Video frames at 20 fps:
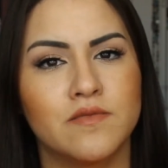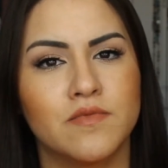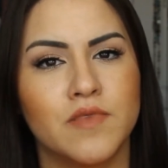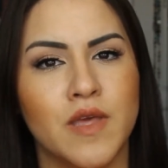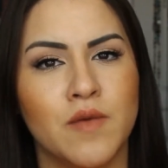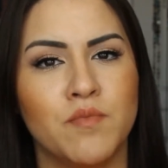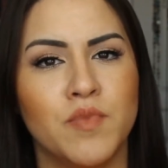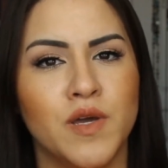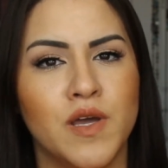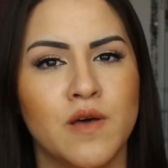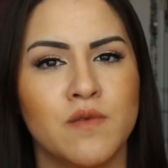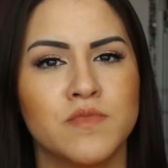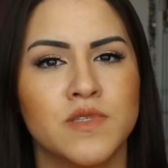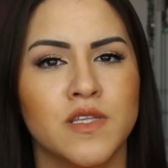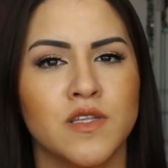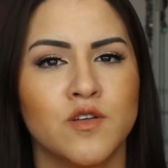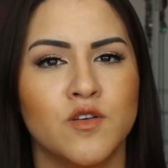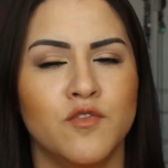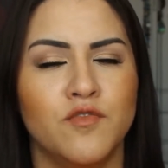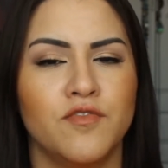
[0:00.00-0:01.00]
it becomes a
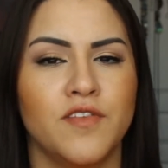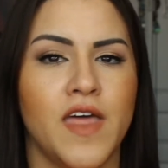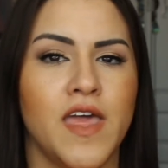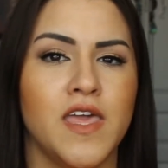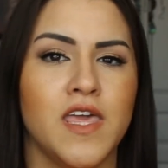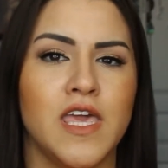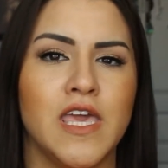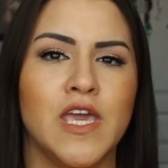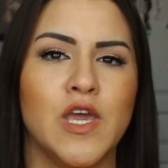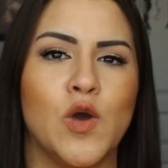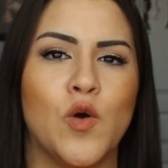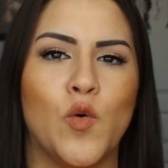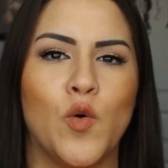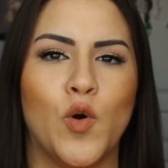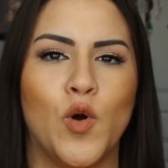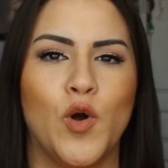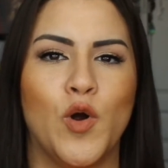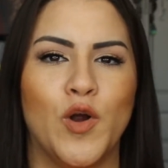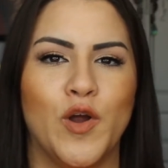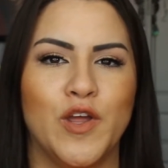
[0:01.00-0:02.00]
little flaky
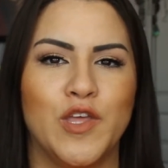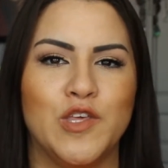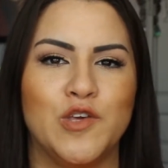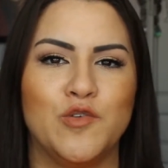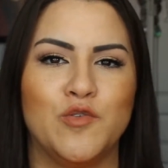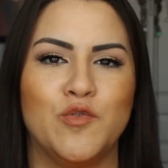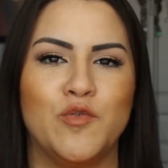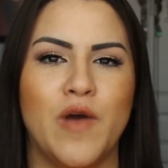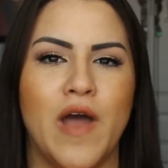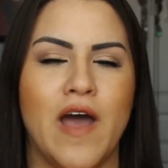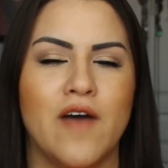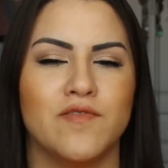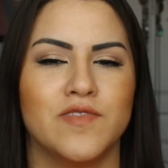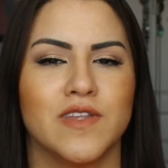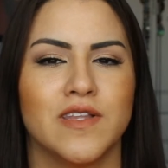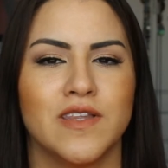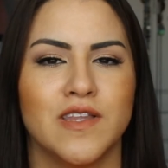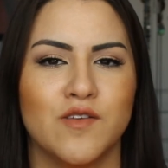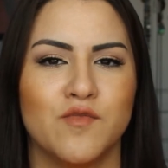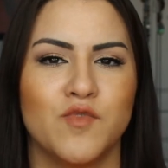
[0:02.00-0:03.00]
or you have
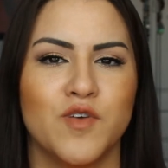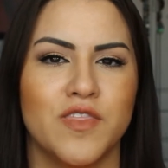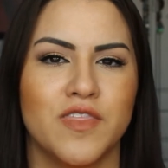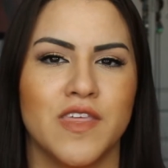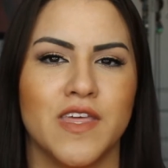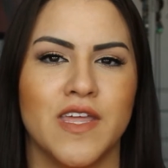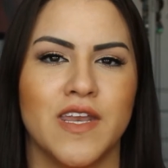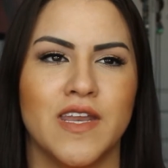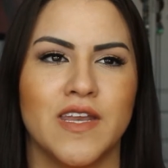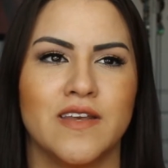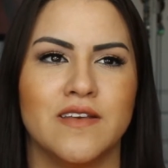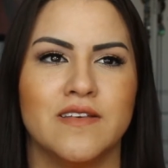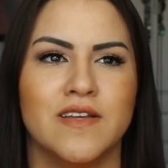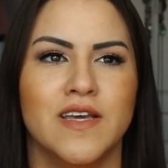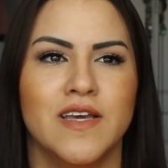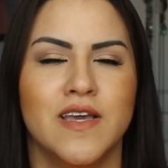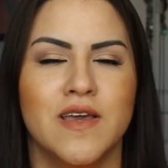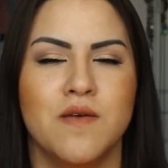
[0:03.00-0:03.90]
to live with it and